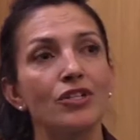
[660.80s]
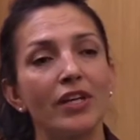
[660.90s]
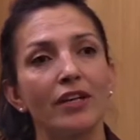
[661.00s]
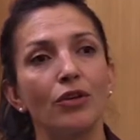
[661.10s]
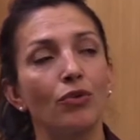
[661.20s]

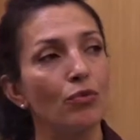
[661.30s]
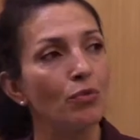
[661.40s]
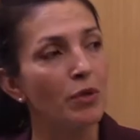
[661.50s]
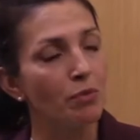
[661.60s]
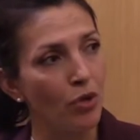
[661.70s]
understand the
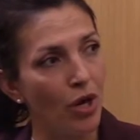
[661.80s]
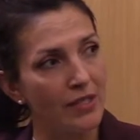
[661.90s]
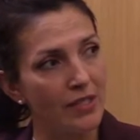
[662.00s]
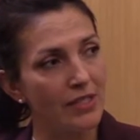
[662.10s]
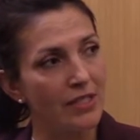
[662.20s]
grooming
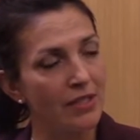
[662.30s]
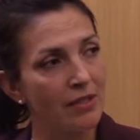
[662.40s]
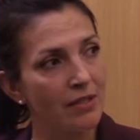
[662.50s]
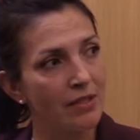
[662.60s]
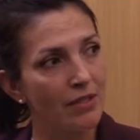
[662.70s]
process
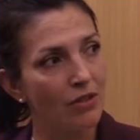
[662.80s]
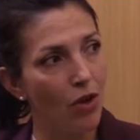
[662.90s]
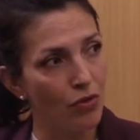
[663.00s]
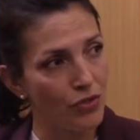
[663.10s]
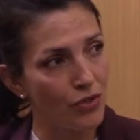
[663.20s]

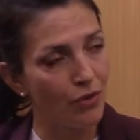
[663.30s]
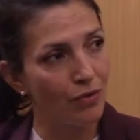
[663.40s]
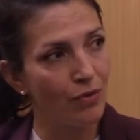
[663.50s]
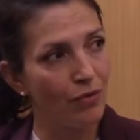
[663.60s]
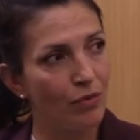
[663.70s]
also,
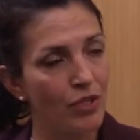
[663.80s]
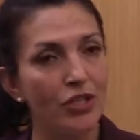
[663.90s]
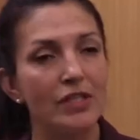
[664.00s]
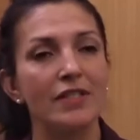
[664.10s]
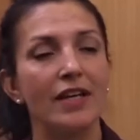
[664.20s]

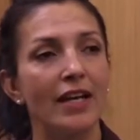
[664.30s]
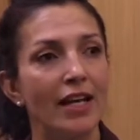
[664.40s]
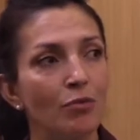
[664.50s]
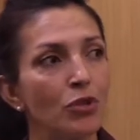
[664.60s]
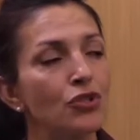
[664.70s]
which is
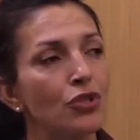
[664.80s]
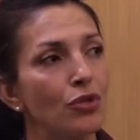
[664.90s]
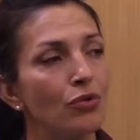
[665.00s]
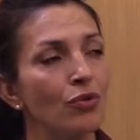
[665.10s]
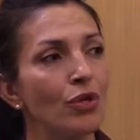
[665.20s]
enables
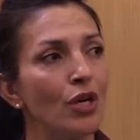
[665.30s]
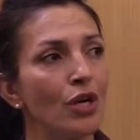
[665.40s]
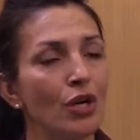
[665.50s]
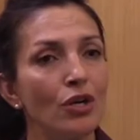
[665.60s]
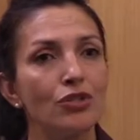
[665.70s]
you
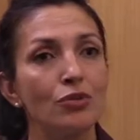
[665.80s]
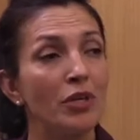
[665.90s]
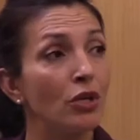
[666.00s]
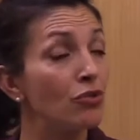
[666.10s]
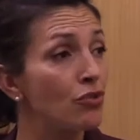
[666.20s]
to
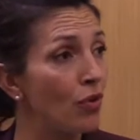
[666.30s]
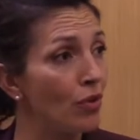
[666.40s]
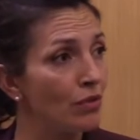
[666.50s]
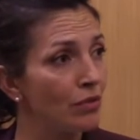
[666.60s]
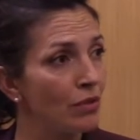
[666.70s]
be
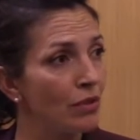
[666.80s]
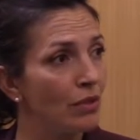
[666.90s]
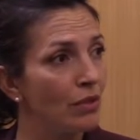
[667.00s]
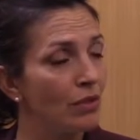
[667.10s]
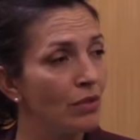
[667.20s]
controlled, mm-hmm,
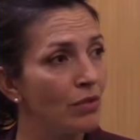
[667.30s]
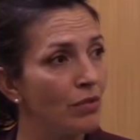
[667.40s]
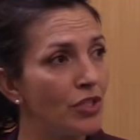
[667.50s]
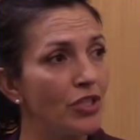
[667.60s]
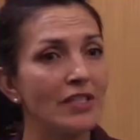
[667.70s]

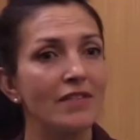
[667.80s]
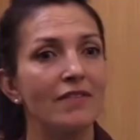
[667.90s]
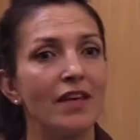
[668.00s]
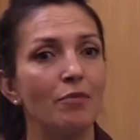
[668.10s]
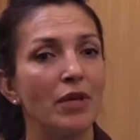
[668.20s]
mm-hmm. which
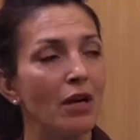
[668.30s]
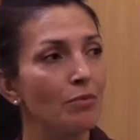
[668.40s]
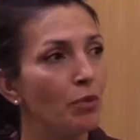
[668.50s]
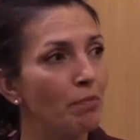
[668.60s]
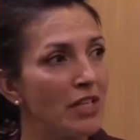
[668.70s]
is they
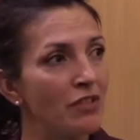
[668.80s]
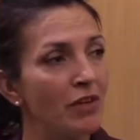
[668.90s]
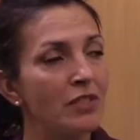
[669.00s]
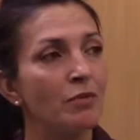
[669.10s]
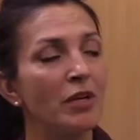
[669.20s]
become your
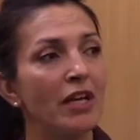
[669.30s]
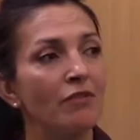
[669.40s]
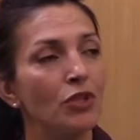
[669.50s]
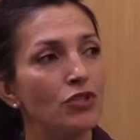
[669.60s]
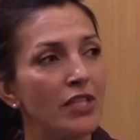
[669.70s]
best friends, they
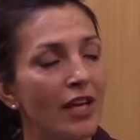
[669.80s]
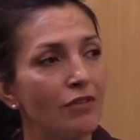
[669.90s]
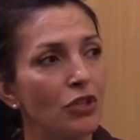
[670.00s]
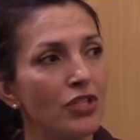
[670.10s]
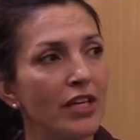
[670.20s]
became your
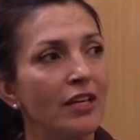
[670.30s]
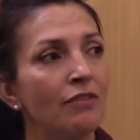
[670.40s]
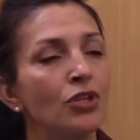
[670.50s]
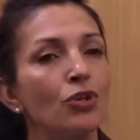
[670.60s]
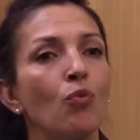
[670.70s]
saviors, they're
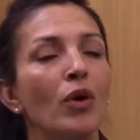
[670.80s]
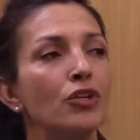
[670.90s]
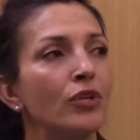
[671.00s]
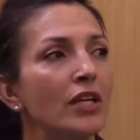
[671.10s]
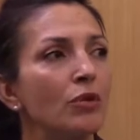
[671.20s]
giving you
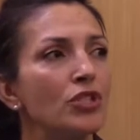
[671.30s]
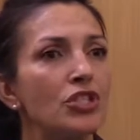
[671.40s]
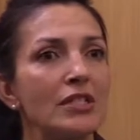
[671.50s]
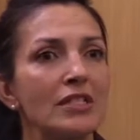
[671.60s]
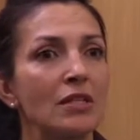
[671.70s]
what you need,
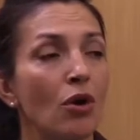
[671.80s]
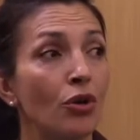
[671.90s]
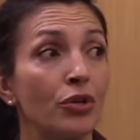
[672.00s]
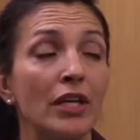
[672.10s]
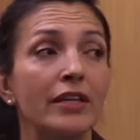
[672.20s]
which is,
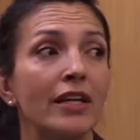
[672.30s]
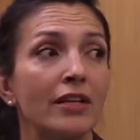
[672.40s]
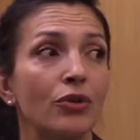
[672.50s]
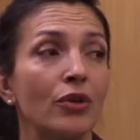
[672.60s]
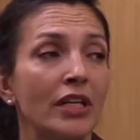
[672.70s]
oh,
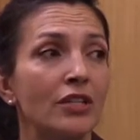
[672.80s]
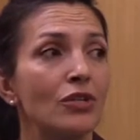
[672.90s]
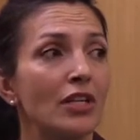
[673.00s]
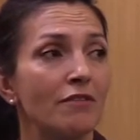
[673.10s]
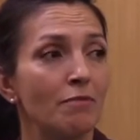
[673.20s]
you need
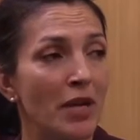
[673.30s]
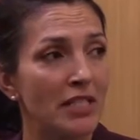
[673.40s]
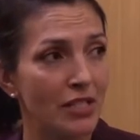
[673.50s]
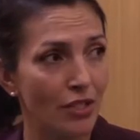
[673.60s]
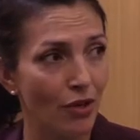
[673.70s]
to leave
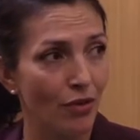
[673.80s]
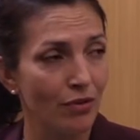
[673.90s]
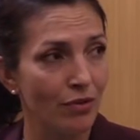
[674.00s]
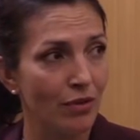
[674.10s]
Mexico.